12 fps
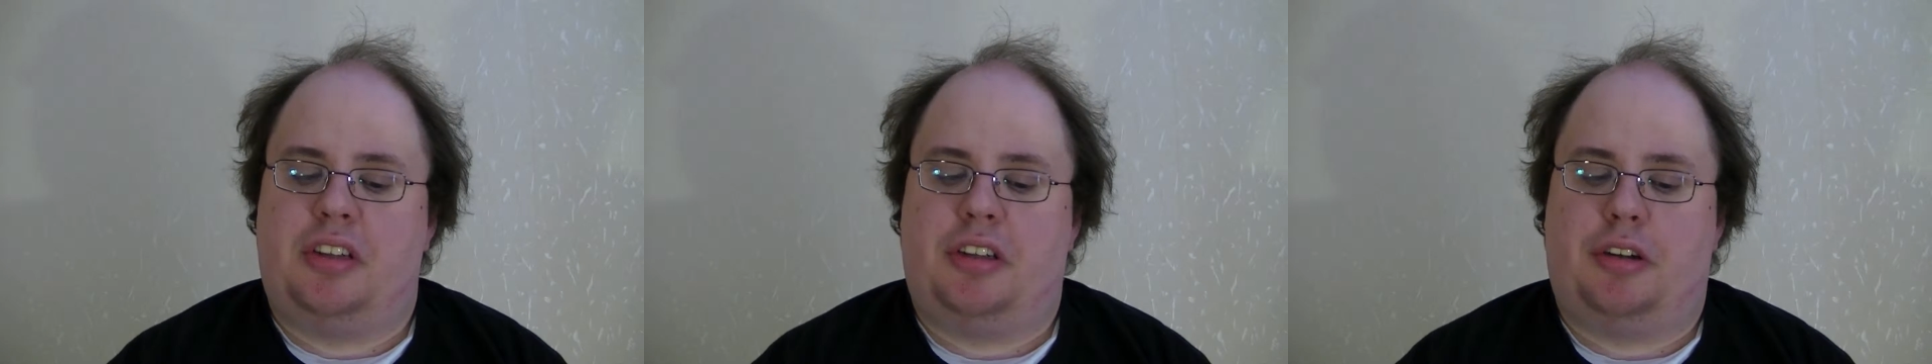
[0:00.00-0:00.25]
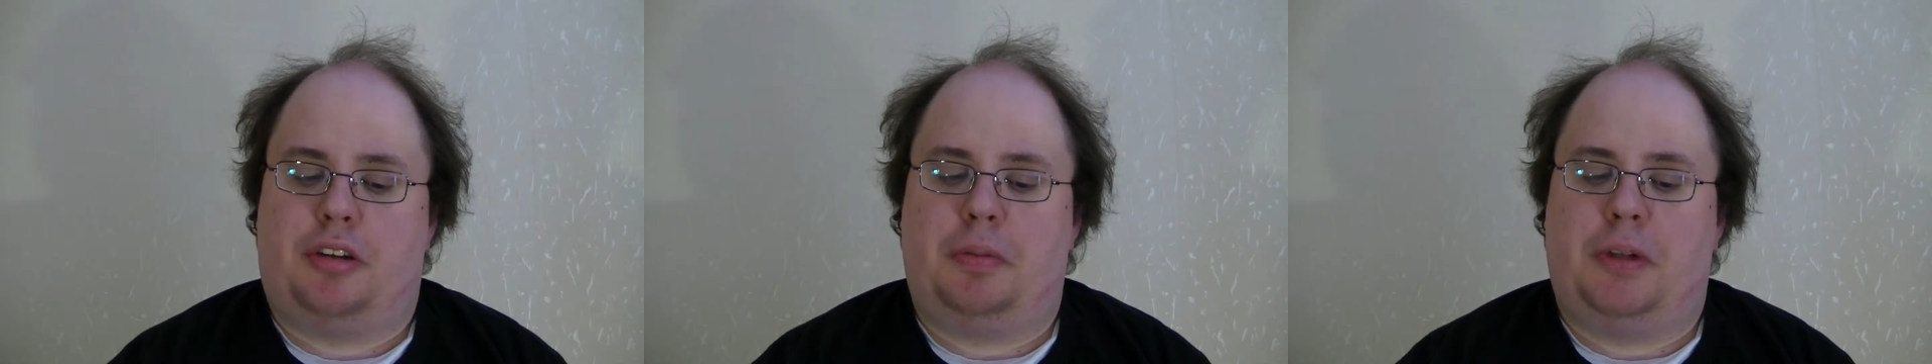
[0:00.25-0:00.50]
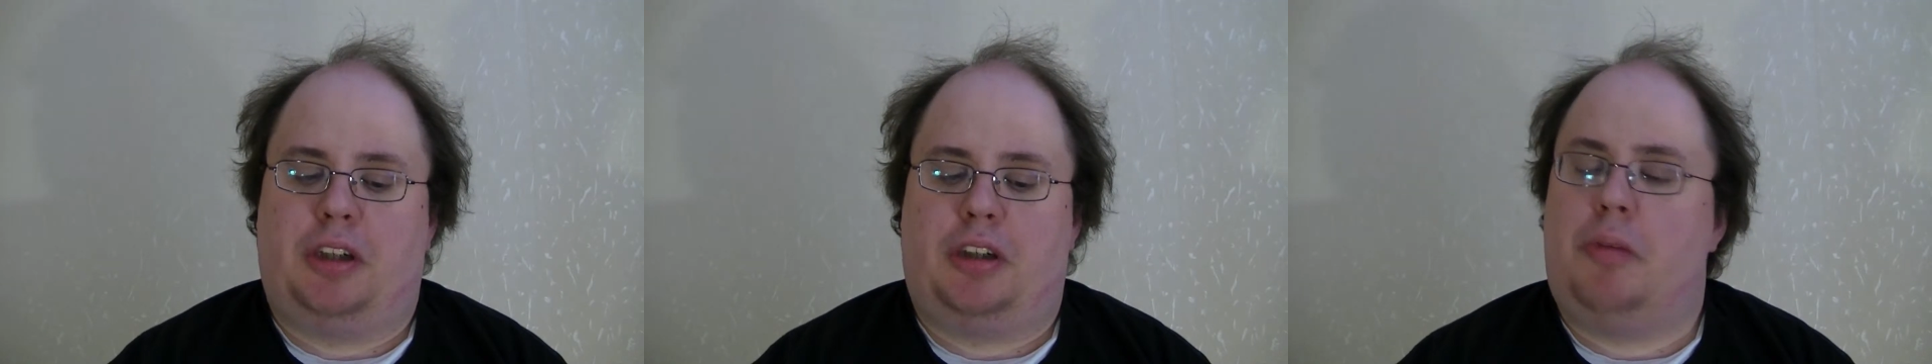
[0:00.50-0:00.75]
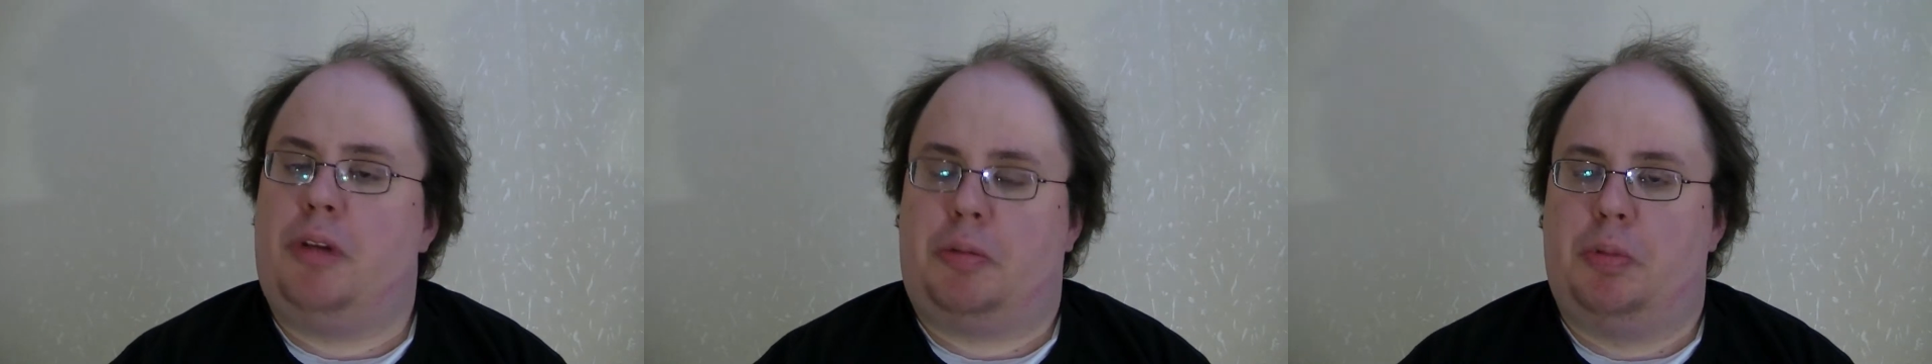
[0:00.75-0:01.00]
in European
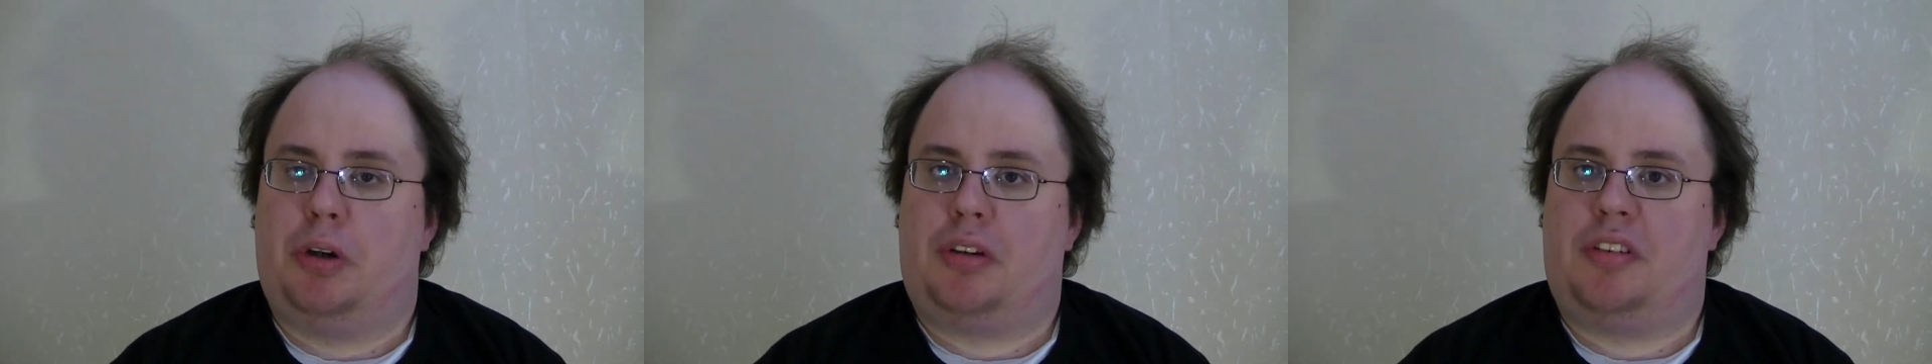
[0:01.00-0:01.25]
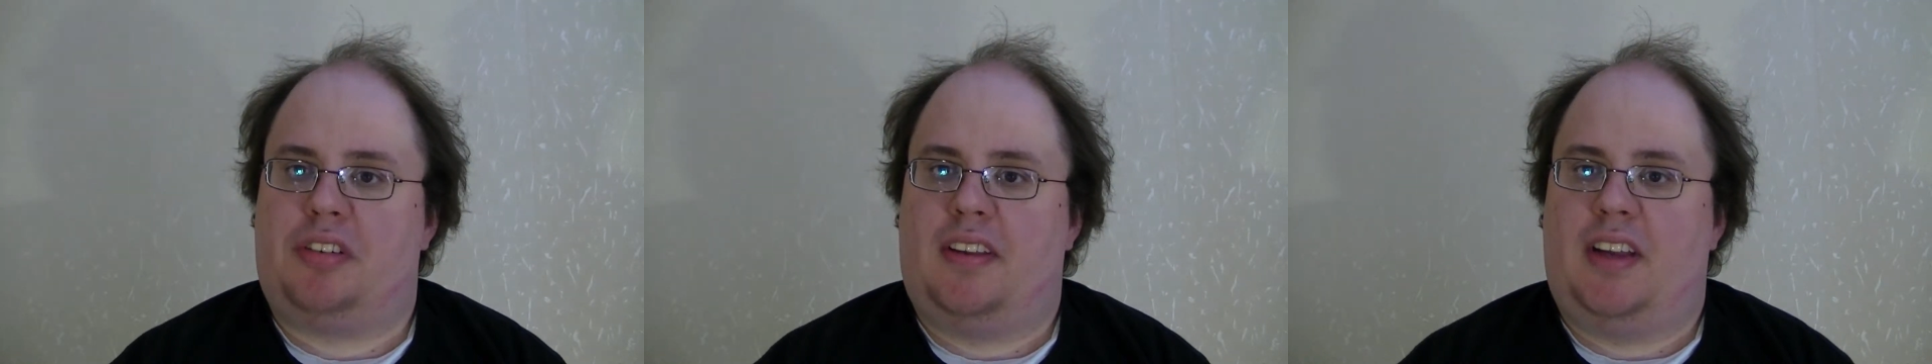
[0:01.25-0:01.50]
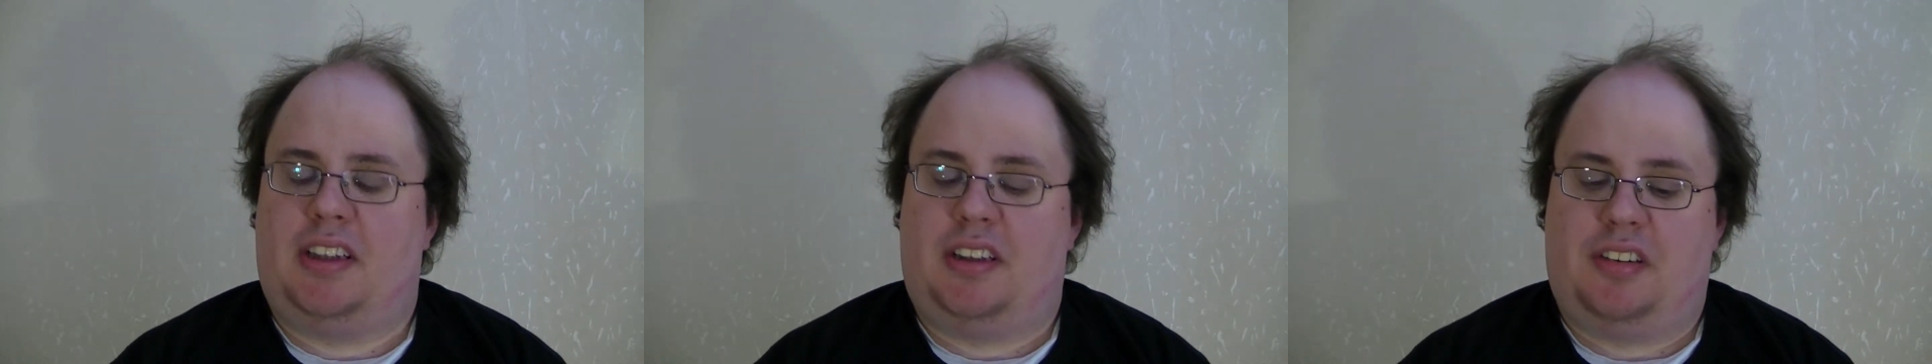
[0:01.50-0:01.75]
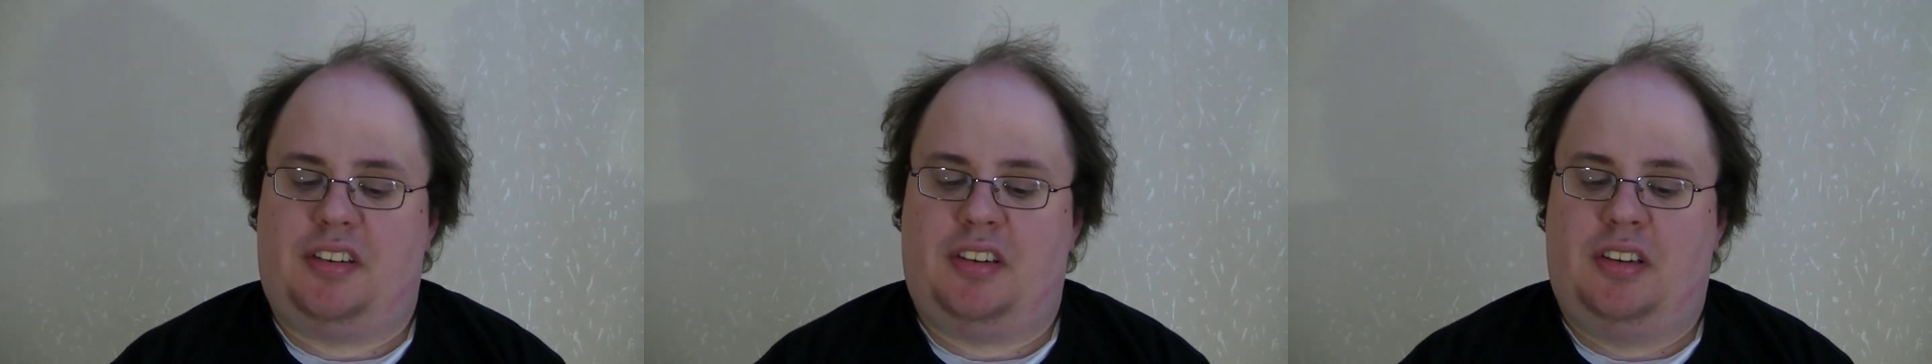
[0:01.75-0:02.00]
comic books, that
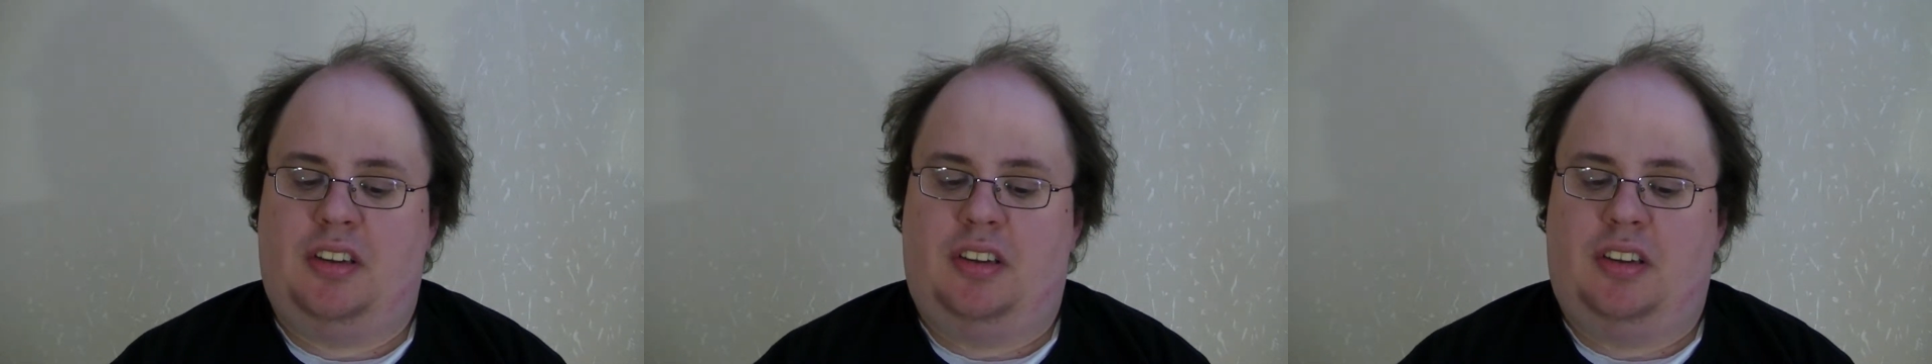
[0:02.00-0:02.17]
is.